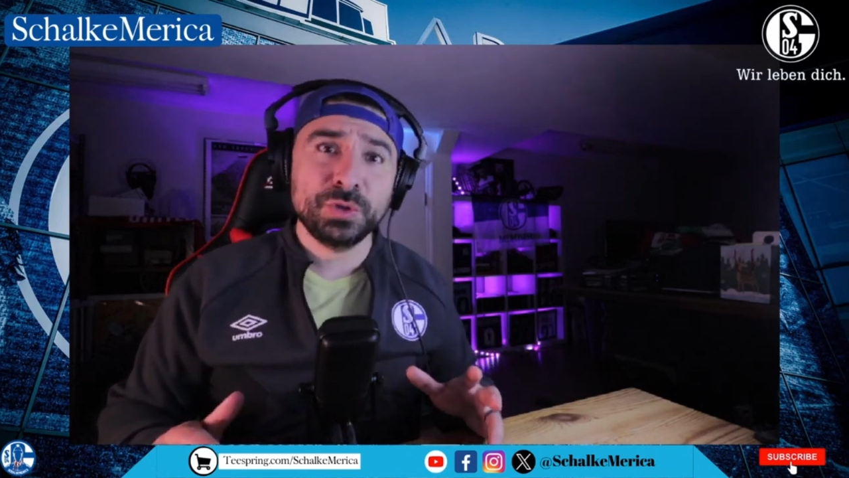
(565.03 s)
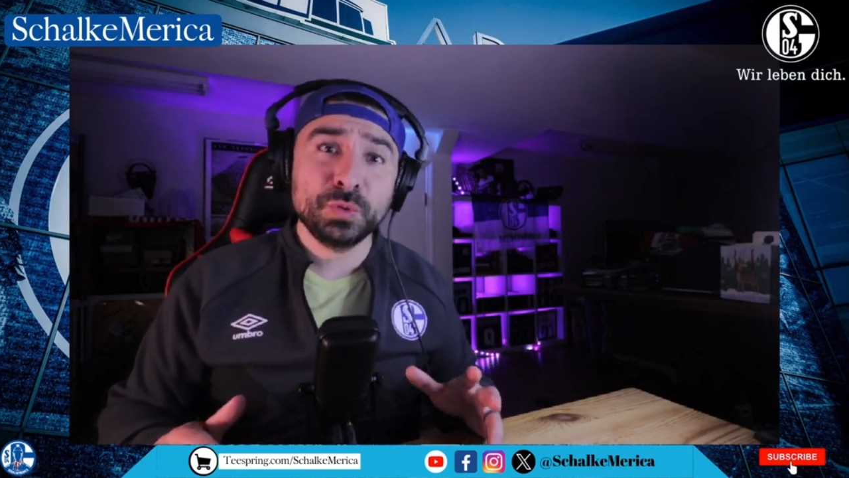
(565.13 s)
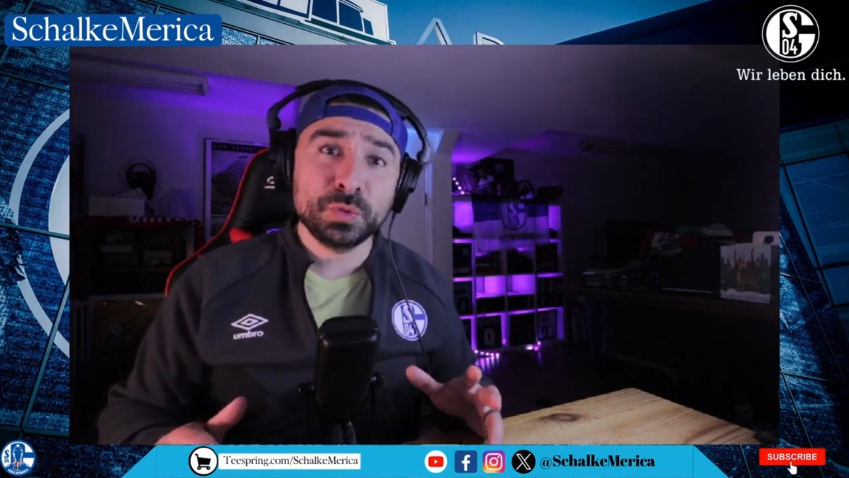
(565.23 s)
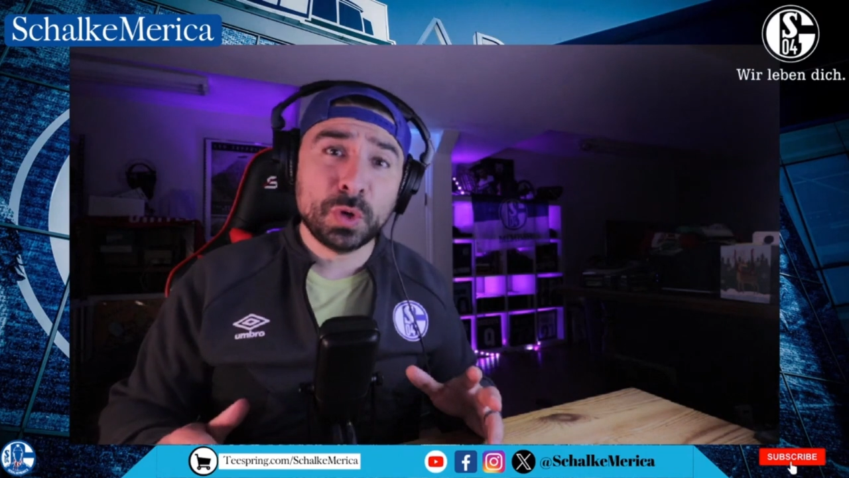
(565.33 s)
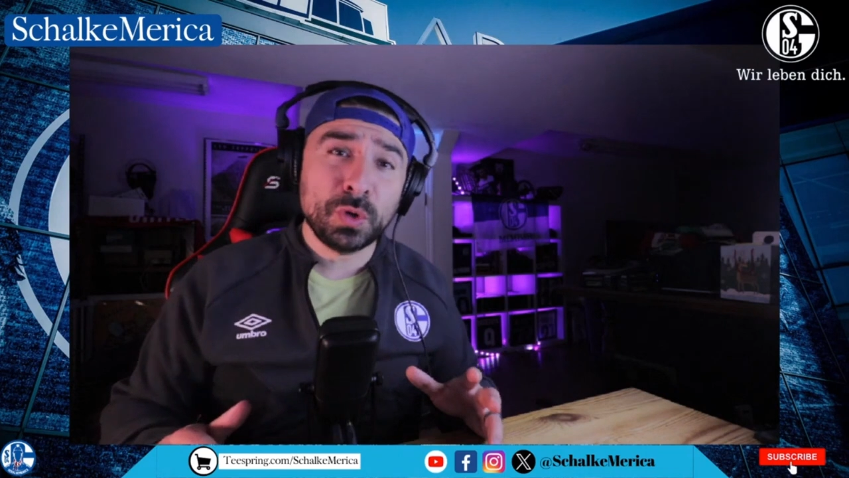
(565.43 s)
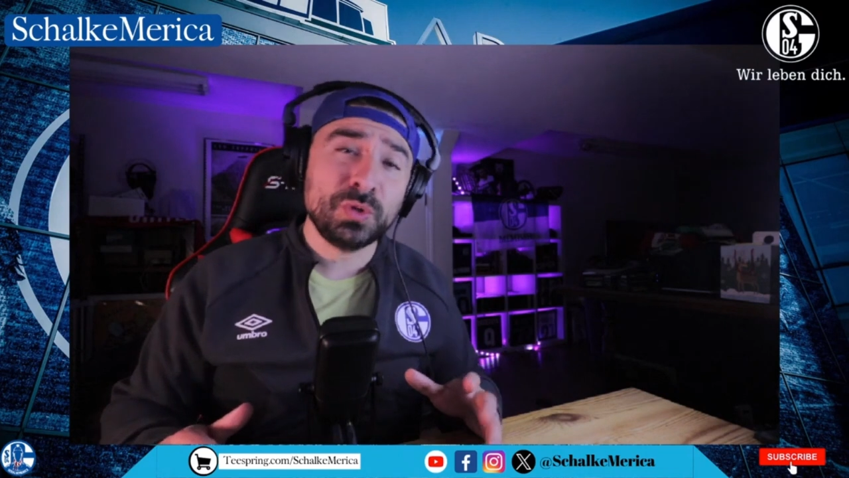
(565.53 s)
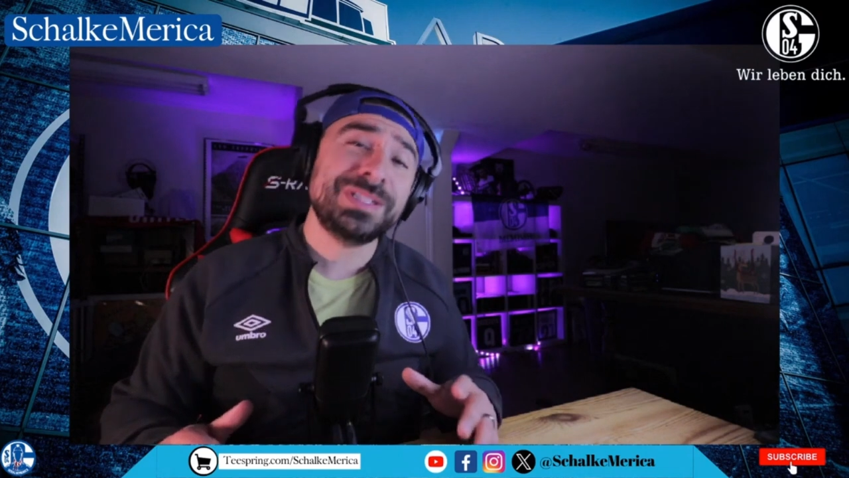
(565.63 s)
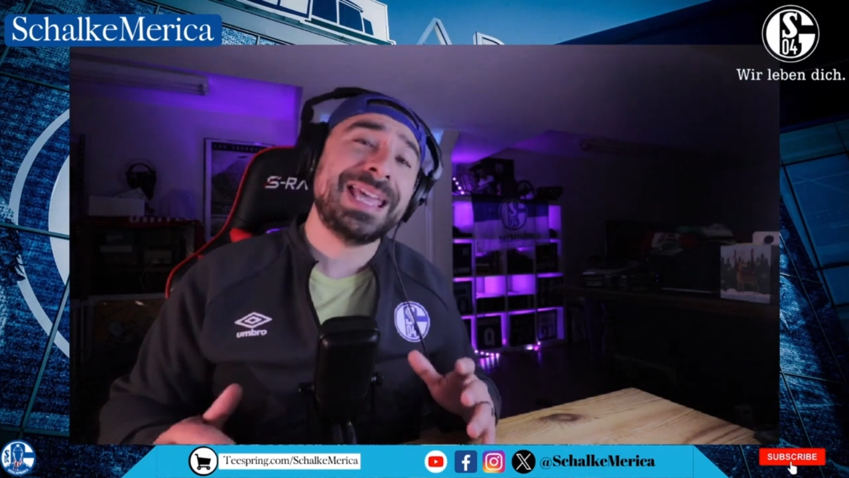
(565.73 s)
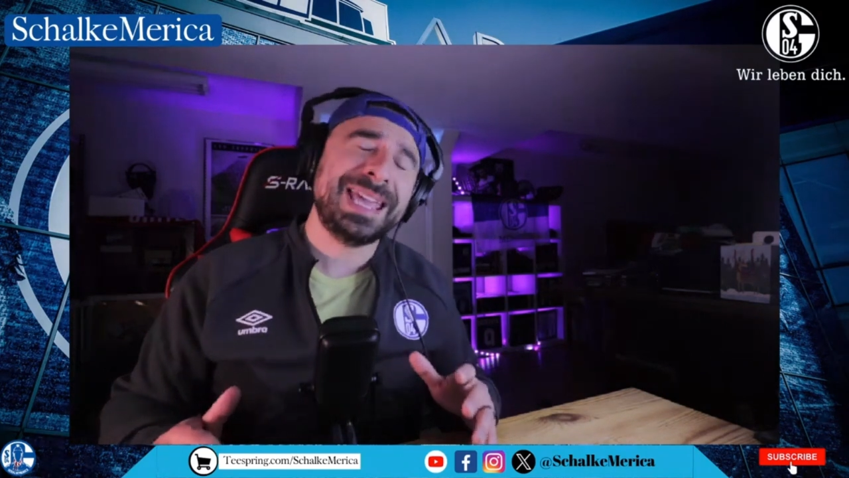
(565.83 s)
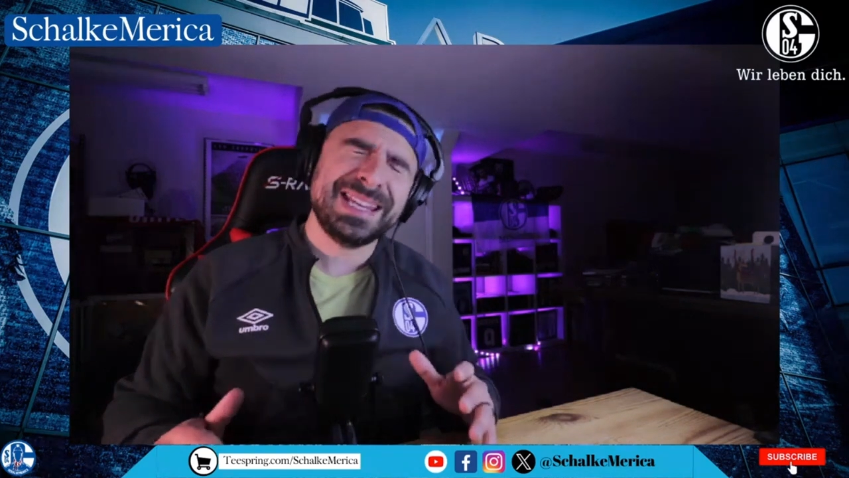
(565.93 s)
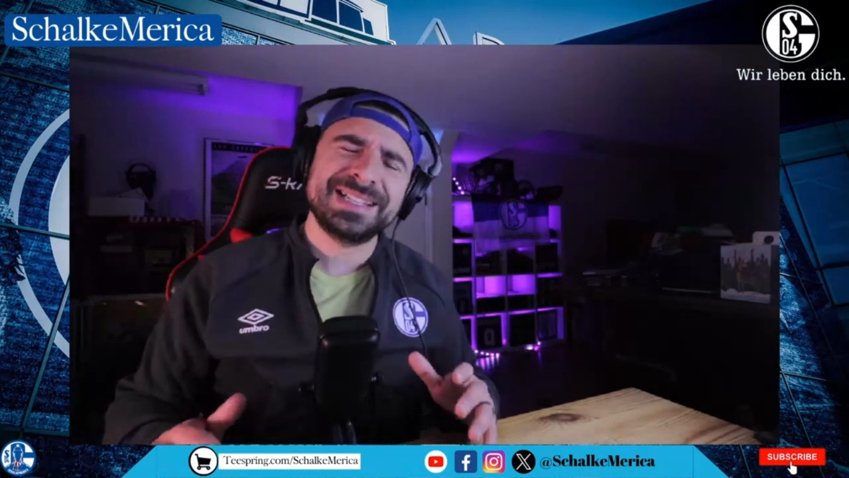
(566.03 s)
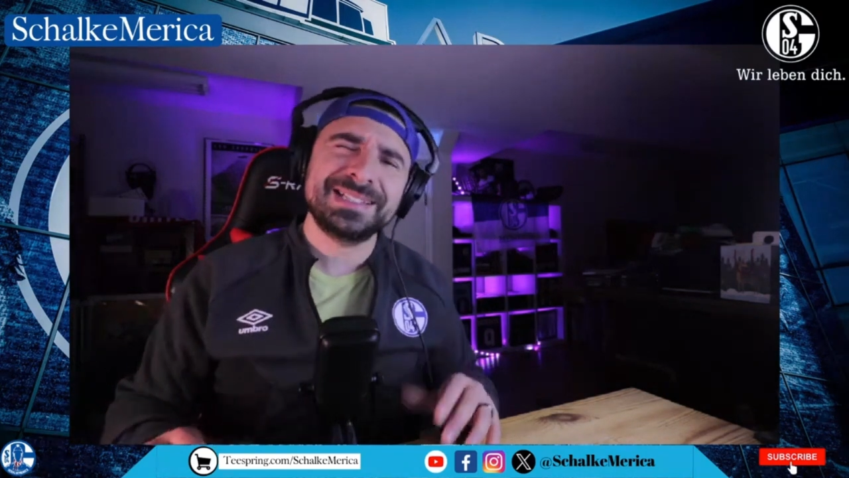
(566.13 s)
2 goals, 8